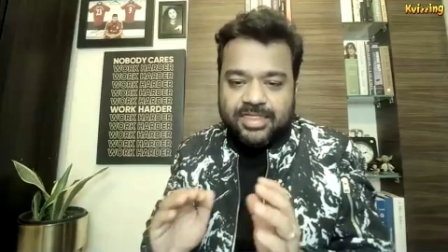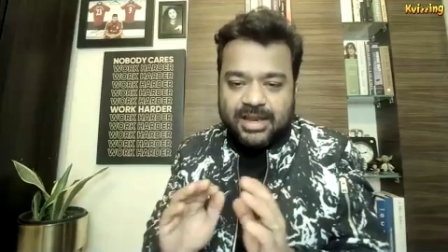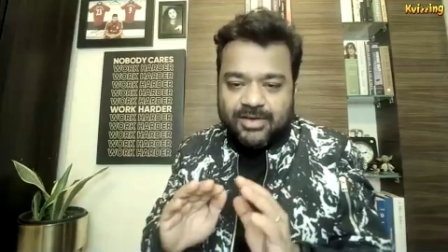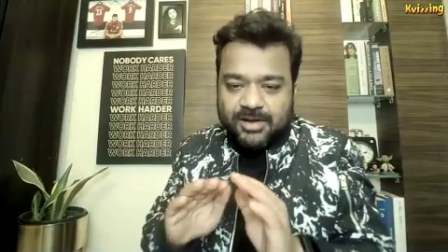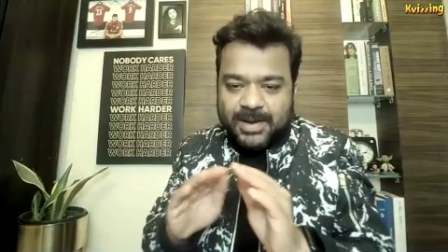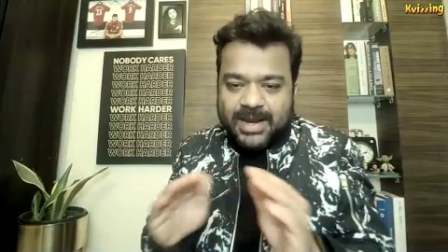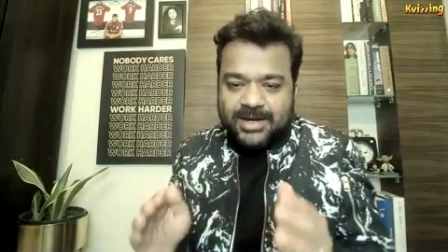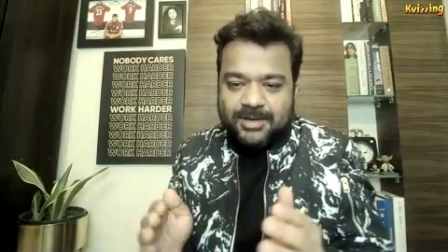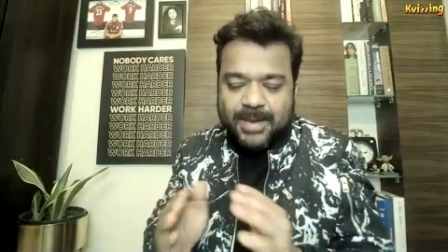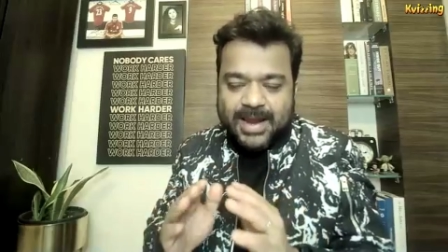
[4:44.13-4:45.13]
silver
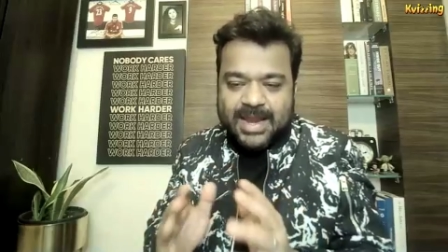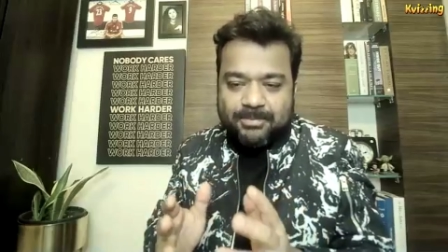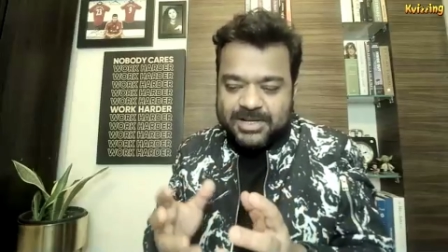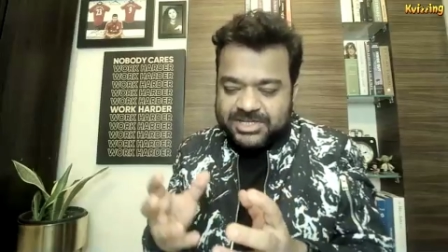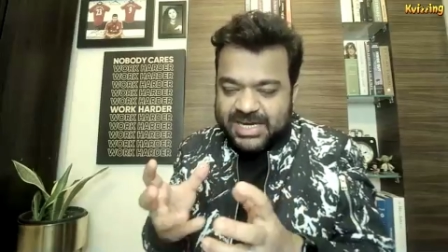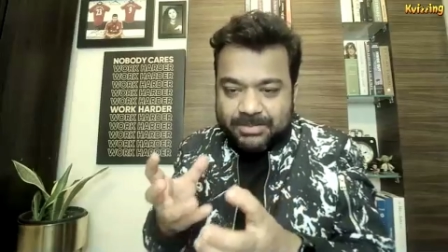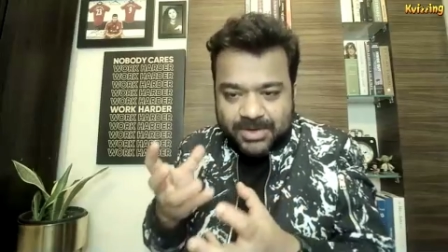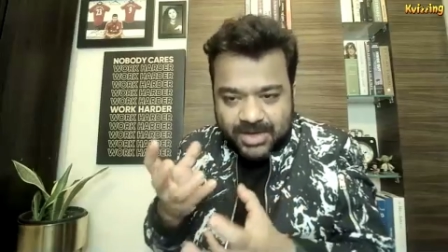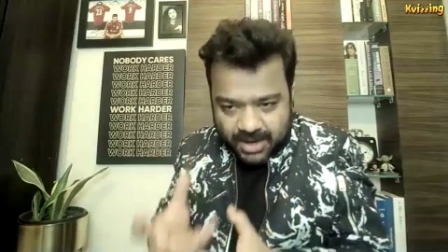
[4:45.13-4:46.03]
plated pineapple shaped